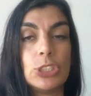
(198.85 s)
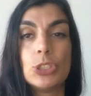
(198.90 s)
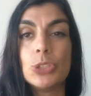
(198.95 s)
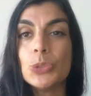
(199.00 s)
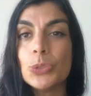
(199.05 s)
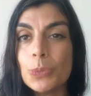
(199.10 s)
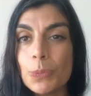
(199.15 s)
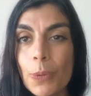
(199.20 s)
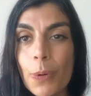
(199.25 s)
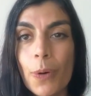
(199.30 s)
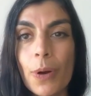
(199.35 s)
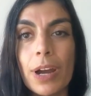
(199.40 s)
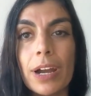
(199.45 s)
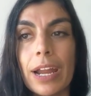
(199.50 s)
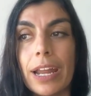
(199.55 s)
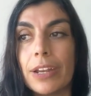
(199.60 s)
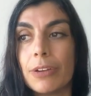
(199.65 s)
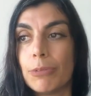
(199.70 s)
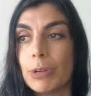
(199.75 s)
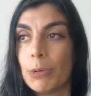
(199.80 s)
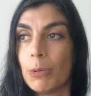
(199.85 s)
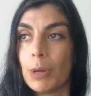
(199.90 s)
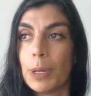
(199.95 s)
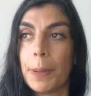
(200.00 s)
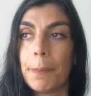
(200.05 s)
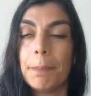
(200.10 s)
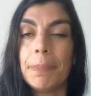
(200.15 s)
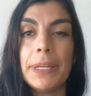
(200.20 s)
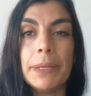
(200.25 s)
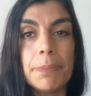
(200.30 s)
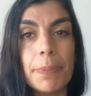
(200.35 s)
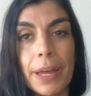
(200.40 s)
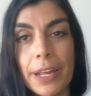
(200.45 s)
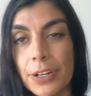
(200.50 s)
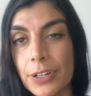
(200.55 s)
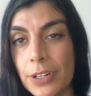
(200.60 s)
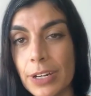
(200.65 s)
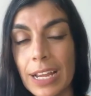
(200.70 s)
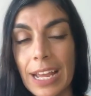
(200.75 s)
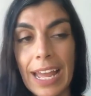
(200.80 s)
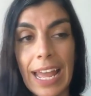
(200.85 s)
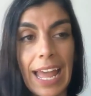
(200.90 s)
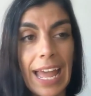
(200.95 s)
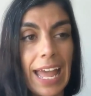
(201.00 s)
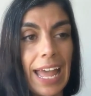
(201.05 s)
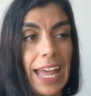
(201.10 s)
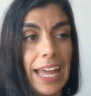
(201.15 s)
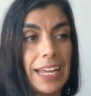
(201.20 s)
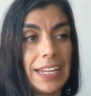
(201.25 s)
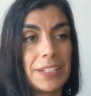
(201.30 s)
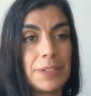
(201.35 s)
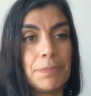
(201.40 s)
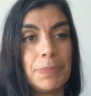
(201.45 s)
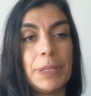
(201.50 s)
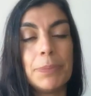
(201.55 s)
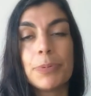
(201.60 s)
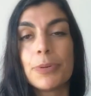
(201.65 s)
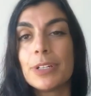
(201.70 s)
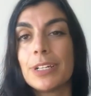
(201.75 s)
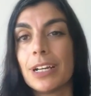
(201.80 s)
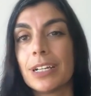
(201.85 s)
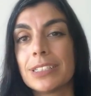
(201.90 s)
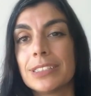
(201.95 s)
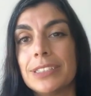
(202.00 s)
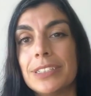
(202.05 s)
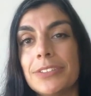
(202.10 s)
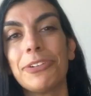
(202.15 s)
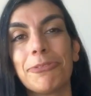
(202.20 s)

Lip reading: do more and we want to be better and be productive.